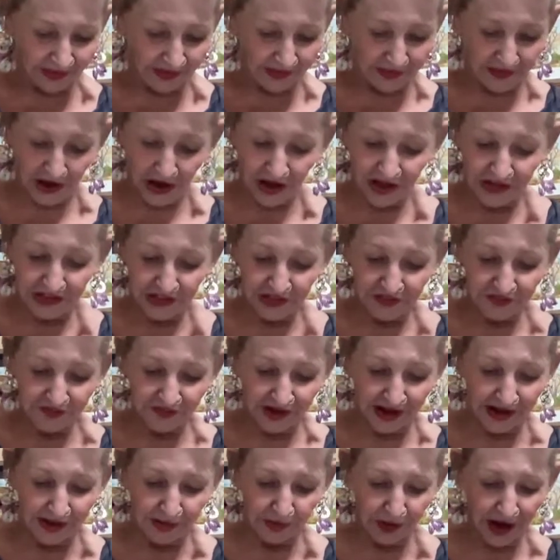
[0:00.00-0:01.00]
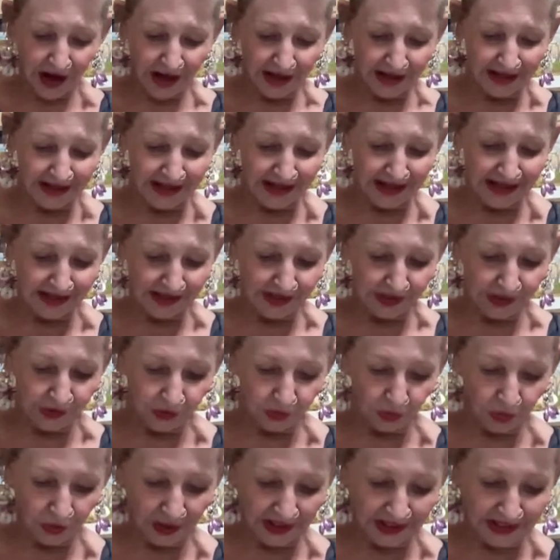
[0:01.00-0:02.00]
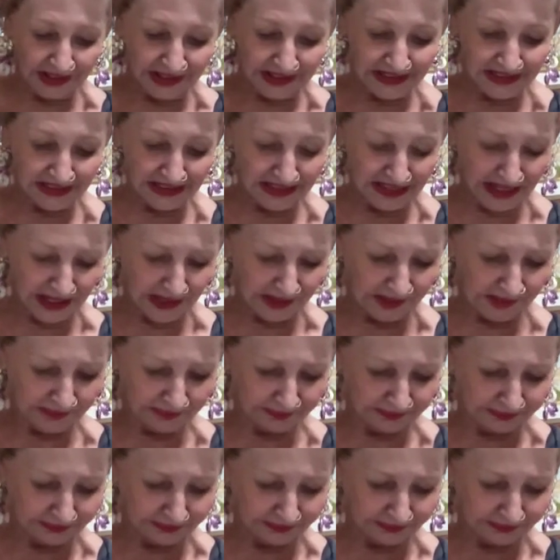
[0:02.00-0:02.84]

thoughts, vairagya, and witnessing,